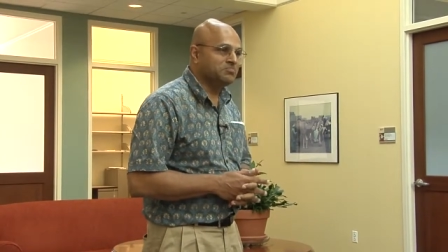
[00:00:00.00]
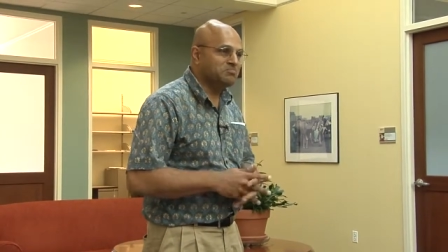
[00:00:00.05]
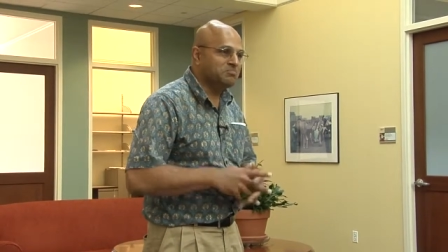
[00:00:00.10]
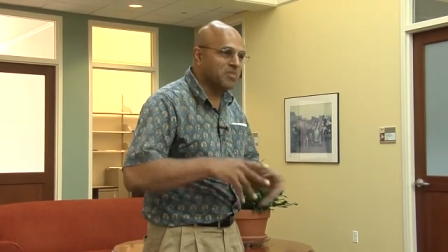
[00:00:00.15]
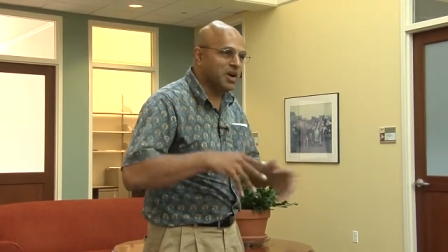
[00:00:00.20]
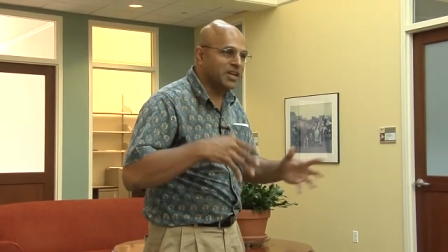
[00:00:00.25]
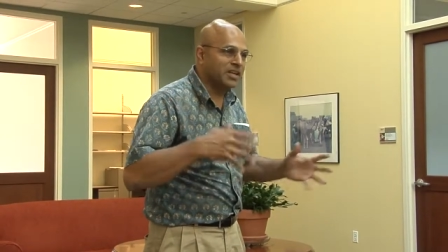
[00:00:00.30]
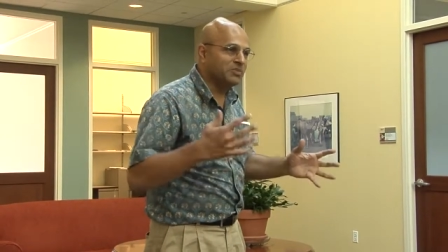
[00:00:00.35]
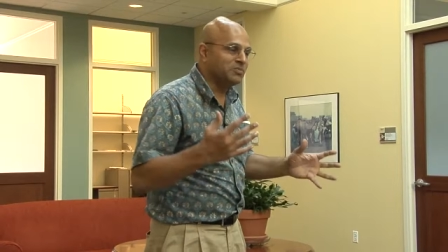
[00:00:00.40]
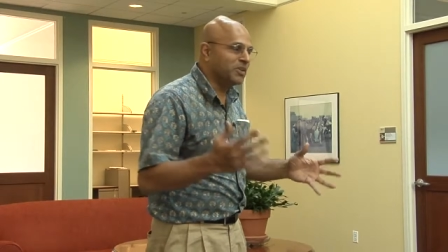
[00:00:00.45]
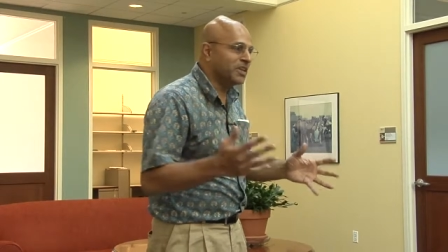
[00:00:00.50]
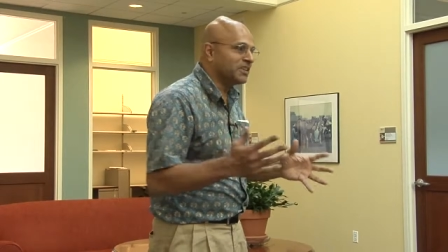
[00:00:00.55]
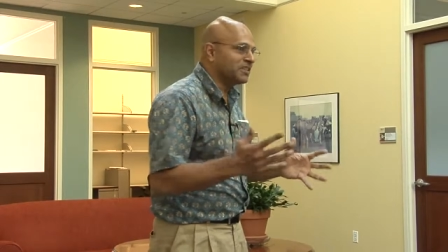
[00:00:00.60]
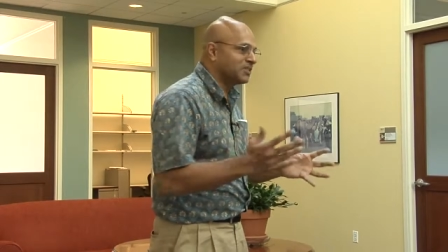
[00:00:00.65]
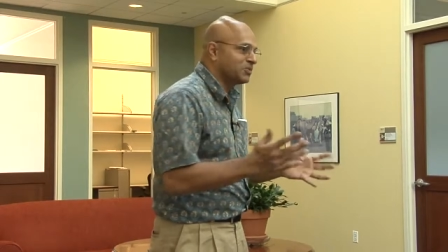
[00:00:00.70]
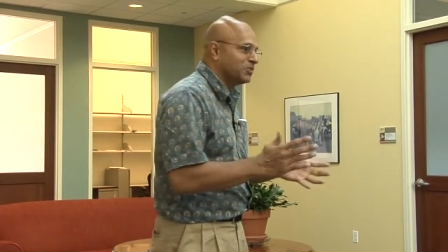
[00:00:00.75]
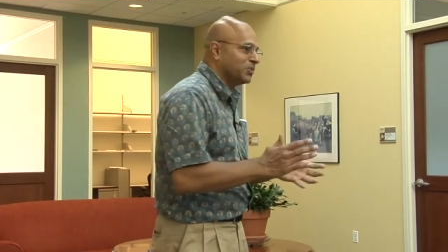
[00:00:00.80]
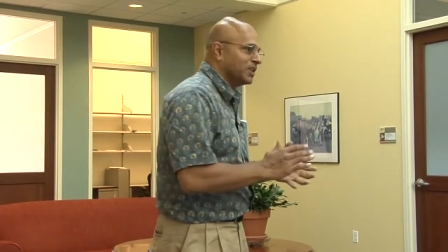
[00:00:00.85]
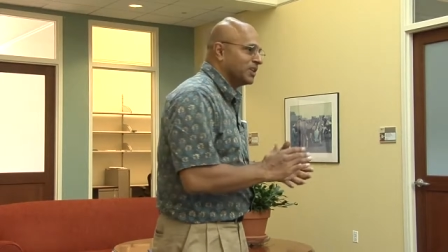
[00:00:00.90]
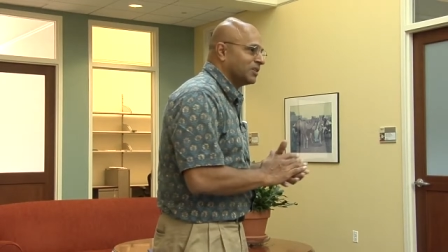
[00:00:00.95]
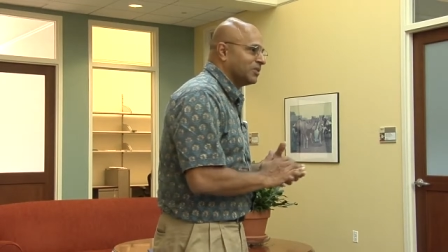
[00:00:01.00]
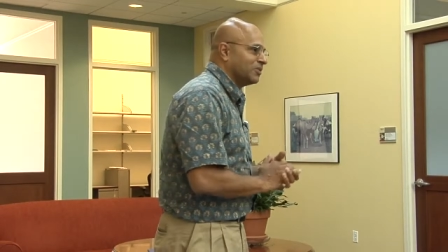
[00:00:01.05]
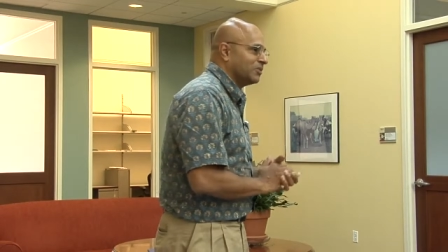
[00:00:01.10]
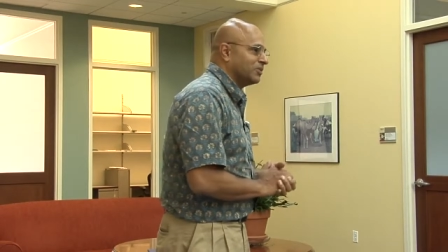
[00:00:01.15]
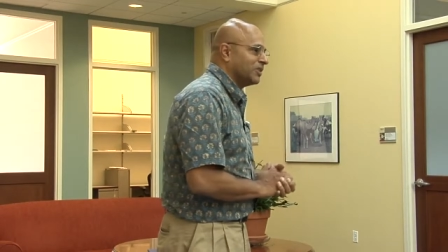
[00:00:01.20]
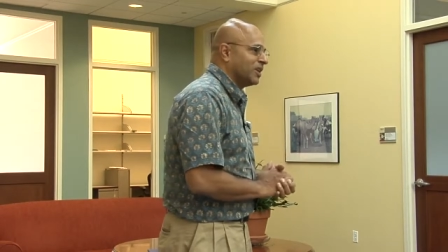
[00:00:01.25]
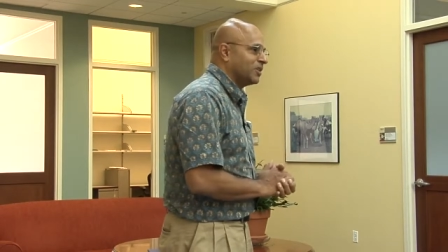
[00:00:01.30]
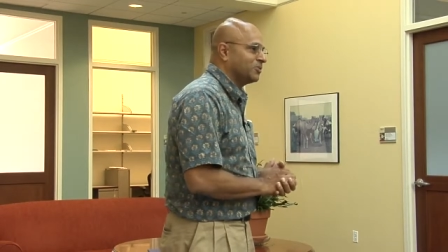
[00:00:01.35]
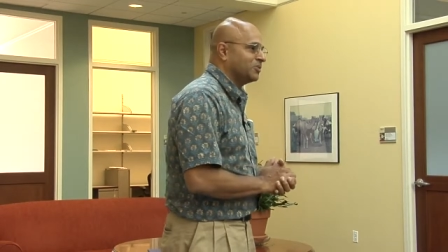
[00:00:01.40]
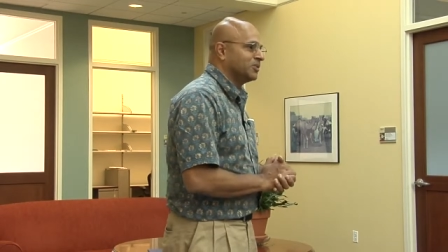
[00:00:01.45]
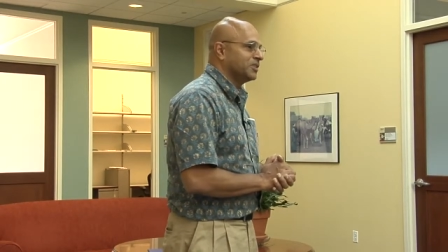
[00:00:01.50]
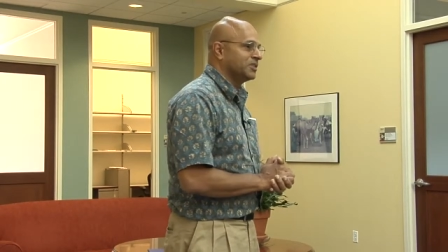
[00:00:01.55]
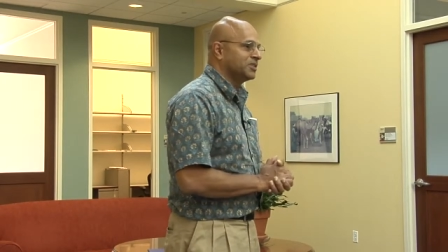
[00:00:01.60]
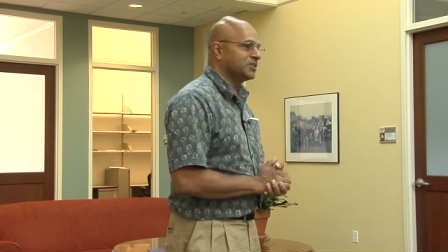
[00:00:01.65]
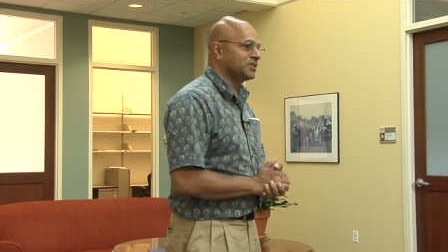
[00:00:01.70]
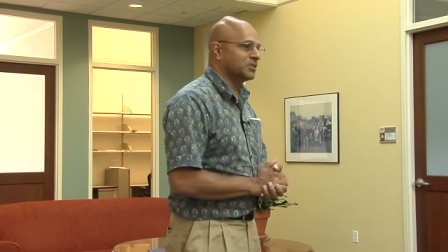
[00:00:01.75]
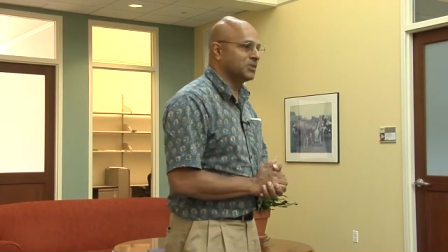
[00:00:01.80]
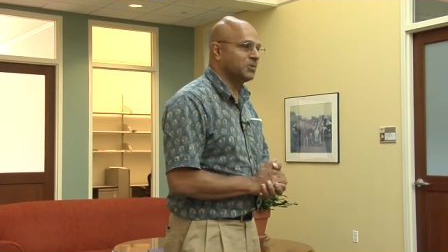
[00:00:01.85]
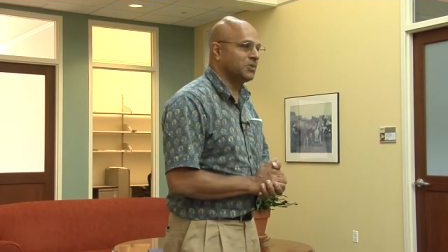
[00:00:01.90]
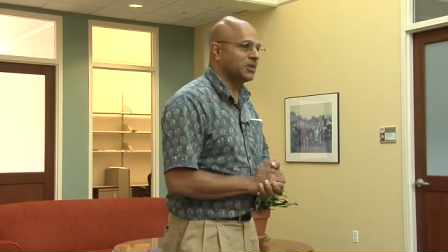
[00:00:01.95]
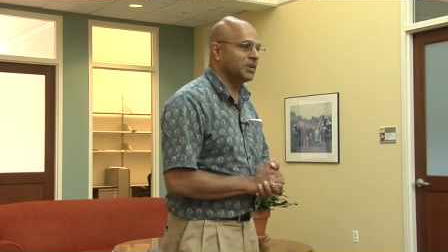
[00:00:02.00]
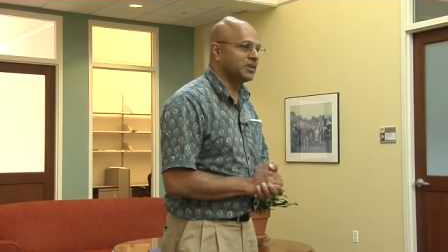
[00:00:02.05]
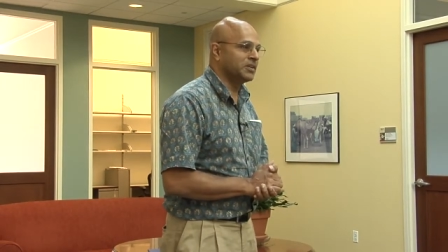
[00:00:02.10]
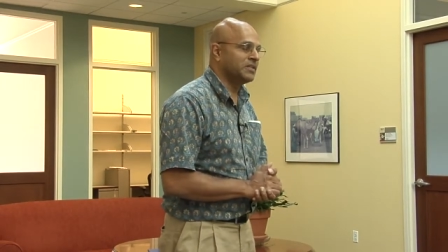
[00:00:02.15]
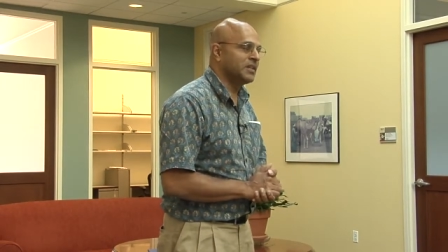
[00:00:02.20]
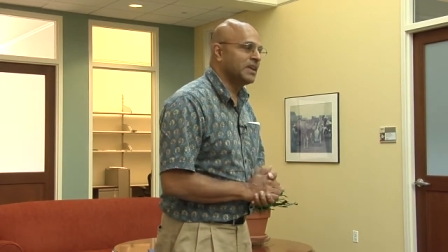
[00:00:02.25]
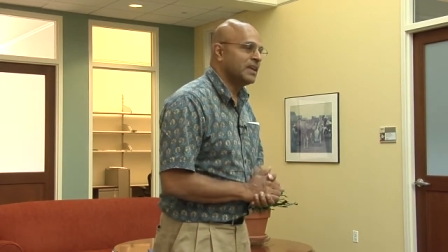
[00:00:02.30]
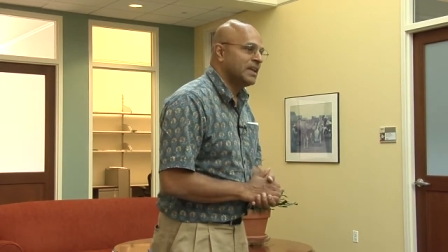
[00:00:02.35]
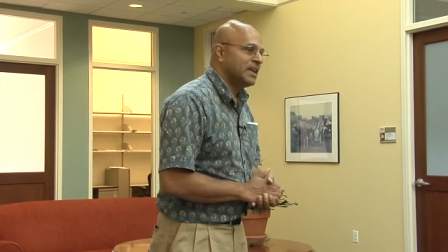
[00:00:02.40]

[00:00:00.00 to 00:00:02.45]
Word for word: money makes the world go round and so on.